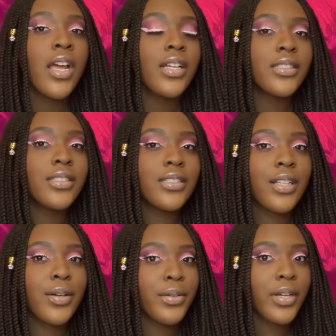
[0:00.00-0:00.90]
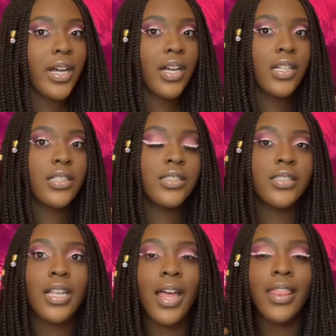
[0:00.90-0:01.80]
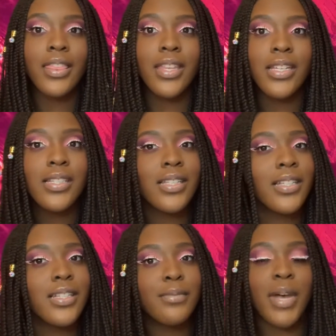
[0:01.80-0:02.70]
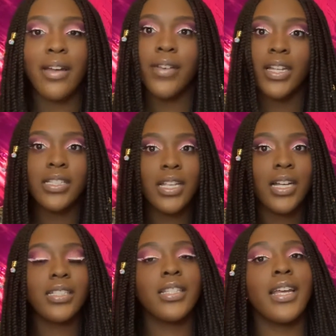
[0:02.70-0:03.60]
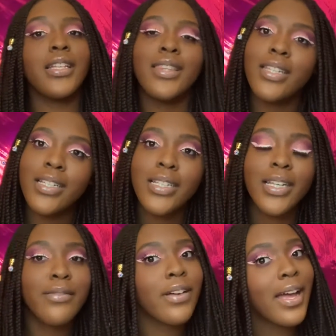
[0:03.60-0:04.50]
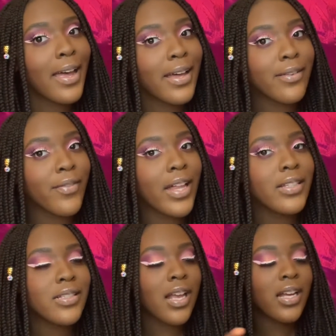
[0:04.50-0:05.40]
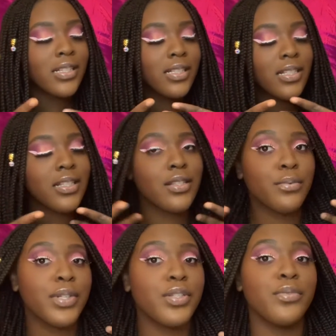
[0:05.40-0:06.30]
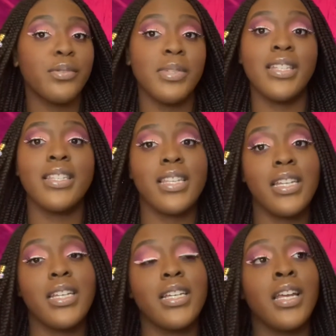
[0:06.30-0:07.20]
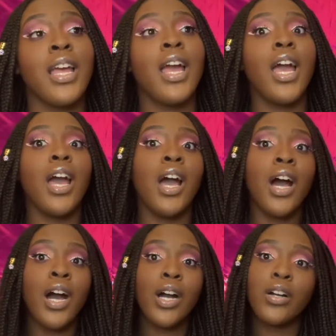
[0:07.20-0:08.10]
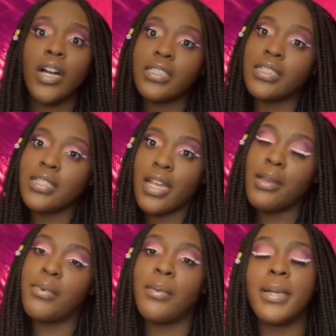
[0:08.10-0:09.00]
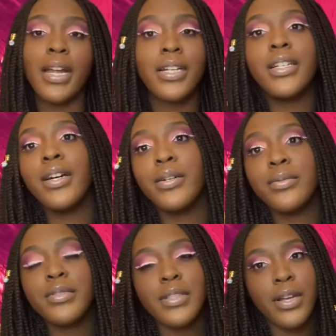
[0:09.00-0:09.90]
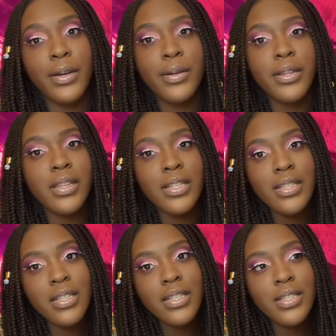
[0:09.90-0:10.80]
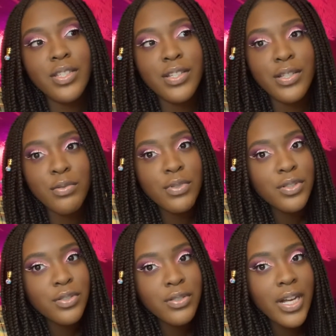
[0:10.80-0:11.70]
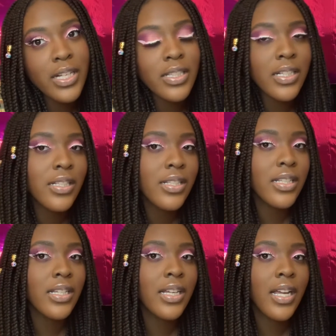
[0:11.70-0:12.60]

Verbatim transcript: So you guys, this is my Valentine's Day look. If I had a Valentine's, this is what you would be seeing across the table, but I don't. So this is just what you guys get to see.